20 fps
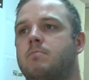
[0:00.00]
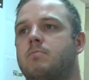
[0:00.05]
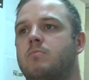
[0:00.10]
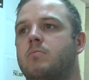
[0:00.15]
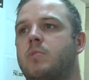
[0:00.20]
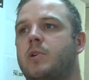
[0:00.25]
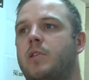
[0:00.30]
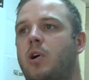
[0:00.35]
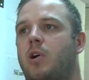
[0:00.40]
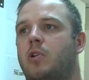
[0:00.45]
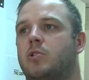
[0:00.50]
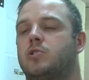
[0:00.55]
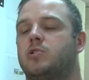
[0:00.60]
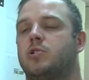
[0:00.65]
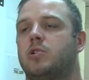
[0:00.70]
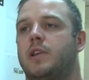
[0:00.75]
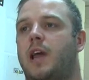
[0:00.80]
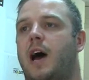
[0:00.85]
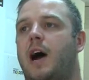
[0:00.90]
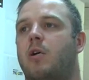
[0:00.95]
With
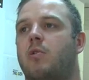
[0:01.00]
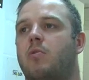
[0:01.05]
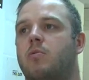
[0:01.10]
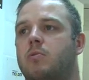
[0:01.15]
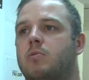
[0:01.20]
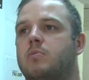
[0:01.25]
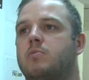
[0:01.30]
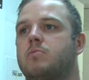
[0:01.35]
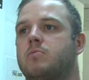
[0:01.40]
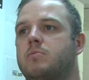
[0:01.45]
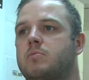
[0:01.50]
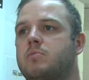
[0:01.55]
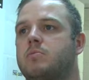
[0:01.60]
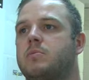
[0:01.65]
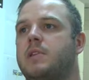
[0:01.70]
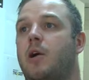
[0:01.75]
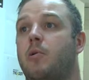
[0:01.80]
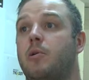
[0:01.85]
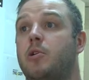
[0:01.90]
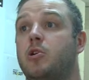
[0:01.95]
also now
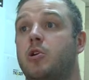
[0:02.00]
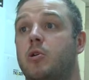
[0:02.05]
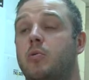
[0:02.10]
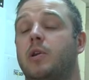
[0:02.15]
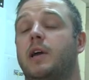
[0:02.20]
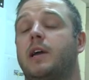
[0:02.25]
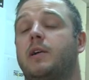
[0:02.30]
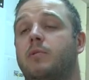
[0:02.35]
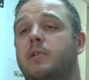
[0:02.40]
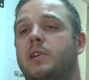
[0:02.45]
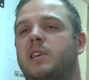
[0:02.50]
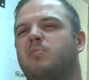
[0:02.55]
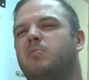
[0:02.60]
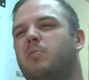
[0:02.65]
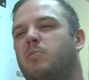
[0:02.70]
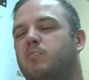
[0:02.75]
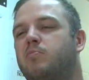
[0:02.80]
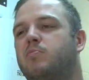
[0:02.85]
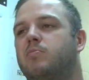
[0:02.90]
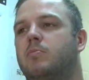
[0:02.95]
we know that we
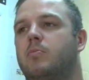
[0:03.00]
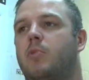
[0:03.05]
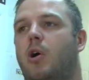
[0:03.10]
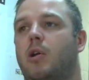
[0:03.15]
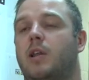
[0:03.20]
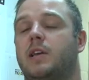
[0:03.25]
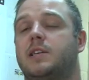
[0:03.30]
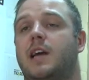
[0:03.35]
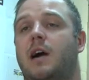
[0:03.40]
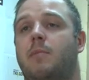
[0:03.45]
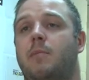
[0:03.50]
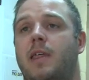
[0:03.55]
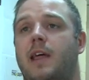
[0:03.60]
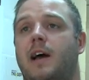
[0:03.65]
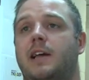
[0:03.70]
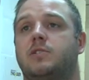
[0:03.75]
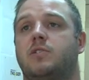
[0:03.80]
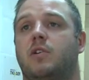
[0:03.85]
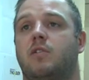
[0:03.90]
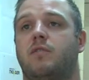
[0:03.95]
more or less can't make
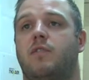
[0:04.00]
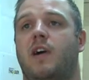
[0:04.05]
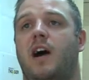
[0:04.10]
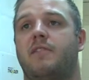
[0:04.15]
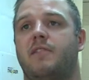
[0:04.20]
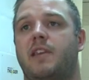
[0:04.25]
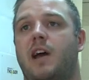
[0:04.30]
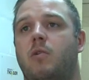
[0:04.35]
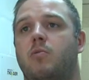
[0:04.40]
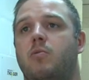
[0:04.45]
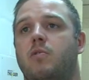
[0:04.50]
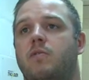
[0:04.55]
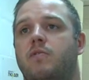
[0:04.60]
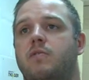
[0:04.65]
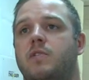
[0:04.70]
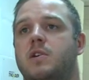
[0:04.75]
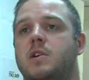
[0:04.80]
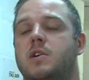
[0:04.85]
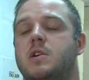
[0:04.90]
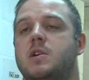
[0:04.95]
that top 5 now. We've
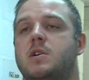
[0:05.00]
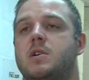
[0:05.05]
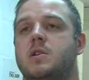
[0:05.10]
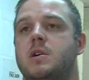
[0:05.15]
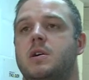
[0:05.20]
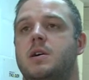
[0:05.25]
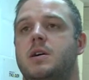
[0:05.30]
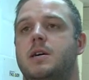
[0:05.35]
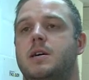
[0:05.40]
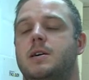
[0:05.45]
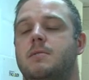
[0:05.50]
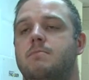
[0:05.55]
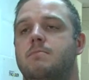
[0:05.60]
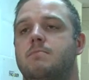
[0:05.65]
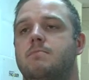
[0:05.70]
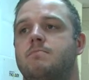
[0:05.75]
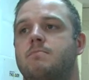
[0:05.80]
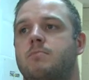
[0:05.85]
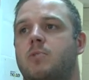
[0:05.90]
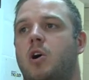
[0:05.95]

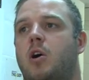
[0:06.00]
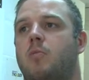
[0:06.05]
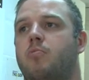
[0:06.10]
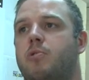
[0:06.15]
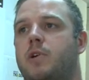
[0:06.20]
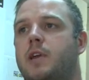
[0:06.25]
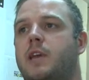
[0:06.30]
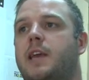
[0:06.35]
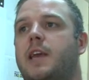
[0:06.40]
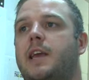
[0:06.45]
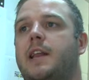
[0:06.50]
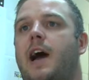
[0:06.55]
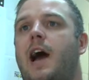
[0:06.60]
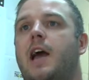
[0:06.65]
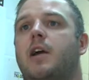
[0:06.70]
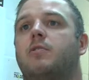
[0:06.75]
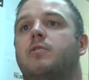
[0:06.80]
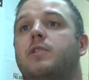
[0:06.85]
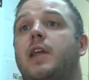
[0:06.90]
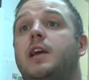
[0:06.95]
got a pretty keen
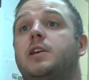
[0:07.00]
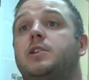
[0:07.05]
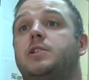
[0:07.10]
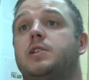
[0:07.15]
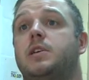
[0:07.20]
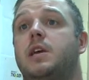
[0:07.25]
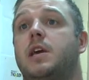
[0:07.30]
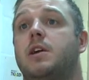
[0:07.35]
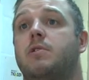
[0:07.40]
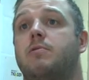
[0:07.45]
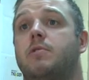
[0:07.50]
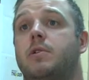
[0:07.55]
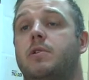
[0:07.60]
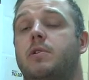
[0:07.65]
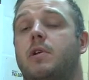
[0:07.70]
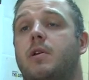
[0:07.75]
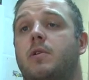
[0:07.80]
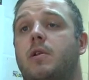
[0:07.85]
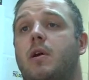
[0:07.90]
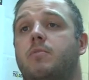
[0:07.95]
eye on next year
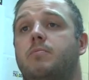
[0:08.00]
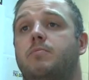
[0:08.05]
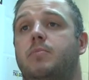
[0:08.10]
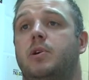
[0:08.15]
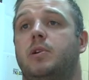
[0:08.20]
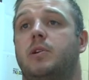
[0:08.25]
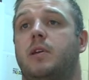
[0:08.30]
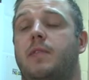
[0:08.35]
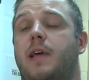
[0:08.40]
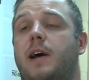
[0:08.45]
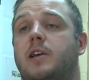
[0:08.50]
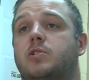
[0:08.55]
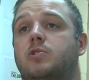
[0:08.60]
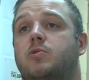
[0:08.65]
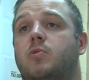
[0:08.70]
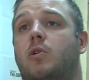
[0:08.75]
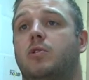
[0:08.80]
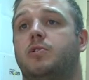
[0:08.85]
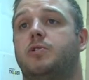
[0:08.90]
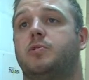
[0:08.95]
and building that
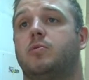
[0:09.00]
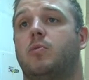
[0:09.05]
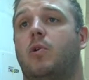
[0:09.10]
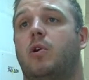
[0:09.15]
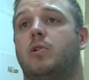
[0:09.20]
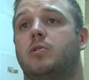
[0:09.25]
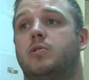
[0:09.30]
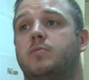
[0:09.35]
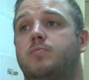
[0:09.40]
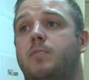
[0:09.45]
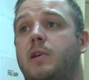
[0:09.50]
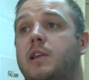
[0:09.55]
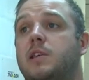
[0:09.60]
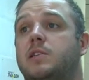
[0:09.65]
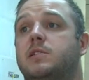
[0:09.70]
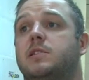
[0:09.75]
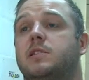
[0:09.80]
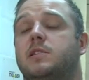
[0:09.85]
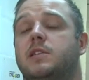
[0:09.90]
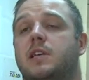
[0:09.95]
squad towards being
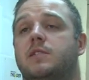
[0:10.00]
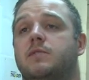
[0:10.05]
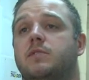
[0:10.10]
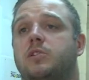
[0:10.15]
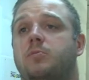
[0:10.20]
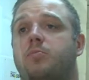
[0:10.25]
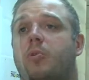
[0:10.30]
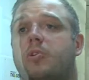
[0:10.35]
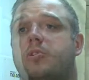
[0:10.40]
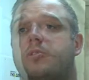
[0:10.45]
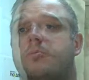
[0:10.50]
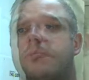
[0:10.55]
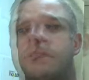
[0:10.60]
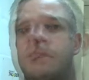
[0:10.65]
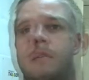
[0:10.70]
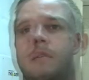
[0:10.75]
as successful as possible.